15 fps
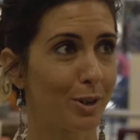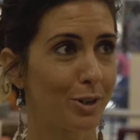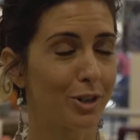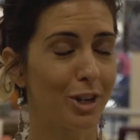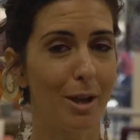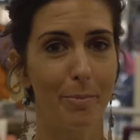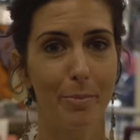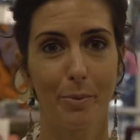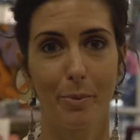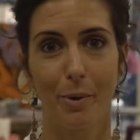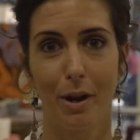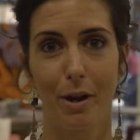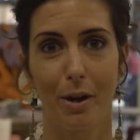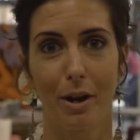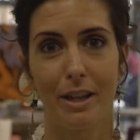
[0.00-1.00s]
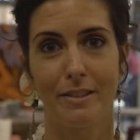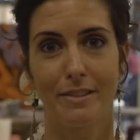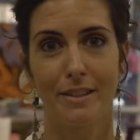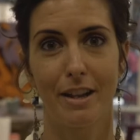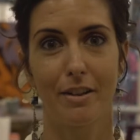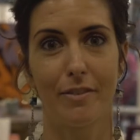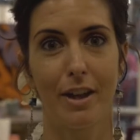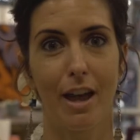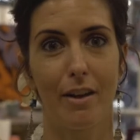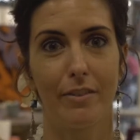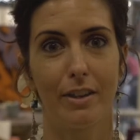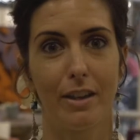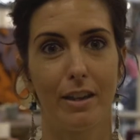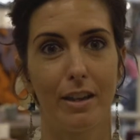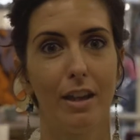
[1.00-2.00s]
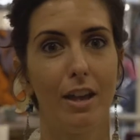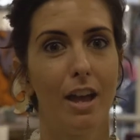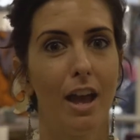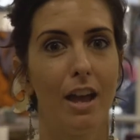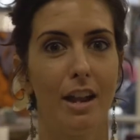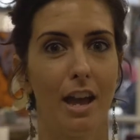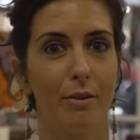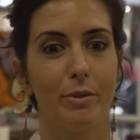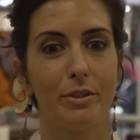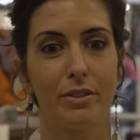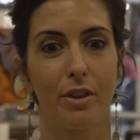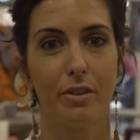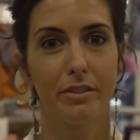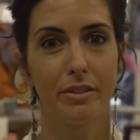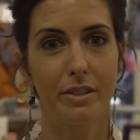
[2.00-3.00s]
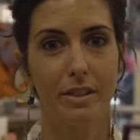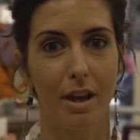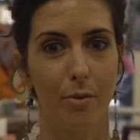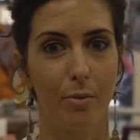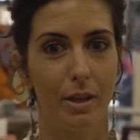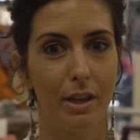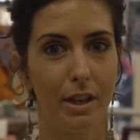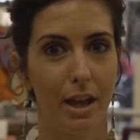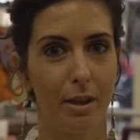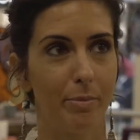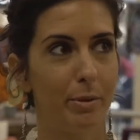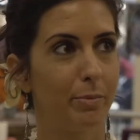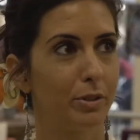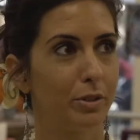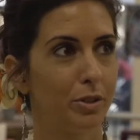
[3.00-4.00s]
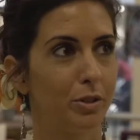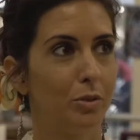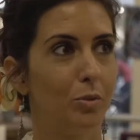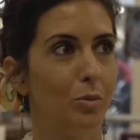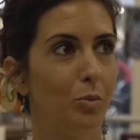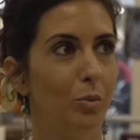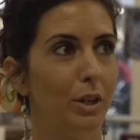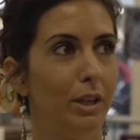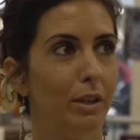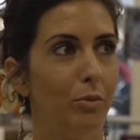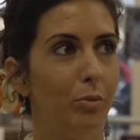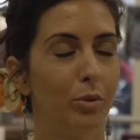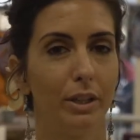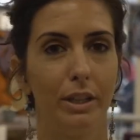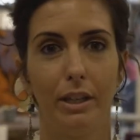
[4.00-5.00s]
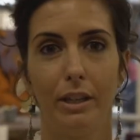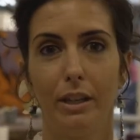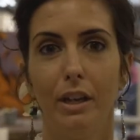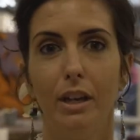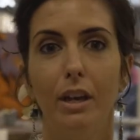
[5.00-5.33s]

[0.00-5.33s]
workshop where instead of having an end result that we guide people to, we really